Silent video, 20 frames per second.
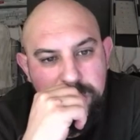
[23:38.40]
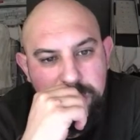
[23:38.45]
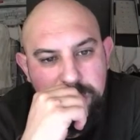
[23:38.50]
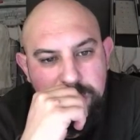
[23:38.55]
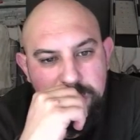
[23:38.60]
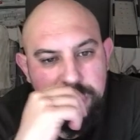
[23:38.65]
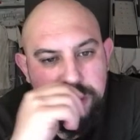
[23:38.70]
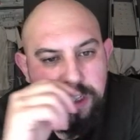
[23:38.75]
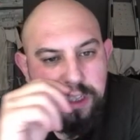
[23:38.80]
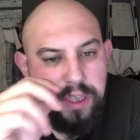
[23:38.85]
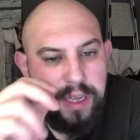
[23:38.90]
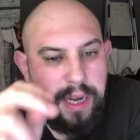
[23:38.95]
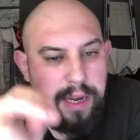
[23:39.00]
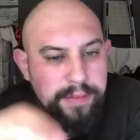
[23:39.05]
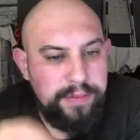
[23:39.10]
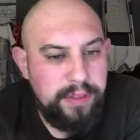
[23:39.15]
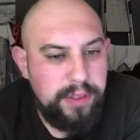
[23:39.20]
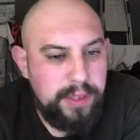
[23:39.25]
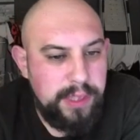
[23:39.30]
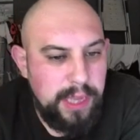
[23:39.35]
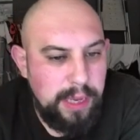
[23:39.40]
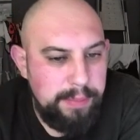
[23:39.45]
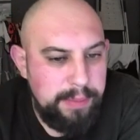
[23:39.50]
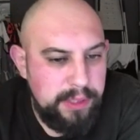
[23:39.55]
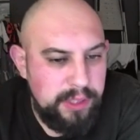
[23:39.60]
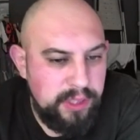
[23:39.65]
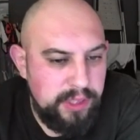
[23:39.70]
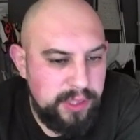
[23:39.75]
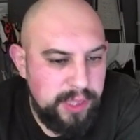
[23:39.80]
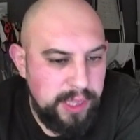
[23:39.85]
Now you have to
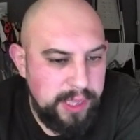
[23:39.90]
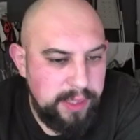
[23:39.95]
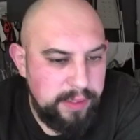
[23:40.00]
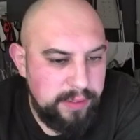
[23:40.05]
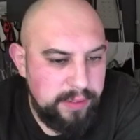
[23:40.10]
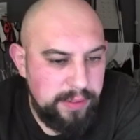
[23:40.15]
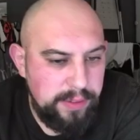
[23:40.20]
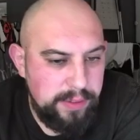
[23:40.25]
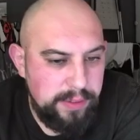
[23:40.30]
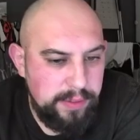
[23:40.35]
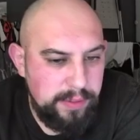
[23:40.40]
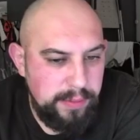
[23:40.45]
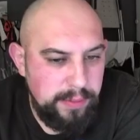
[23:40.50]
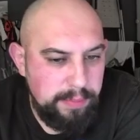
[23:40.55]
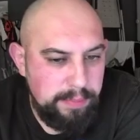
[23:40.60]
damage this